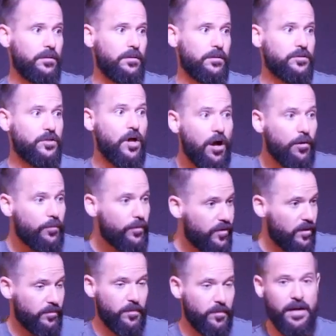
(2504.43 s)
Talk with
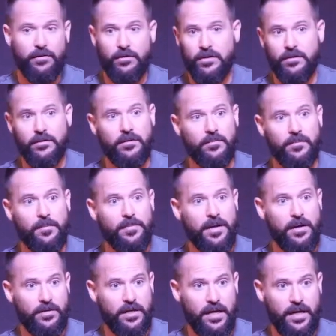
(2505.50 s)
them about,
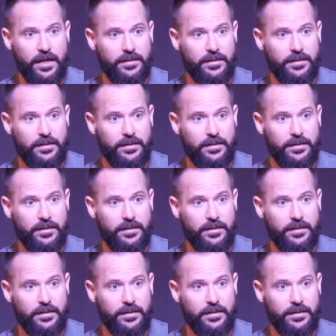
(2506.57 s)
about God.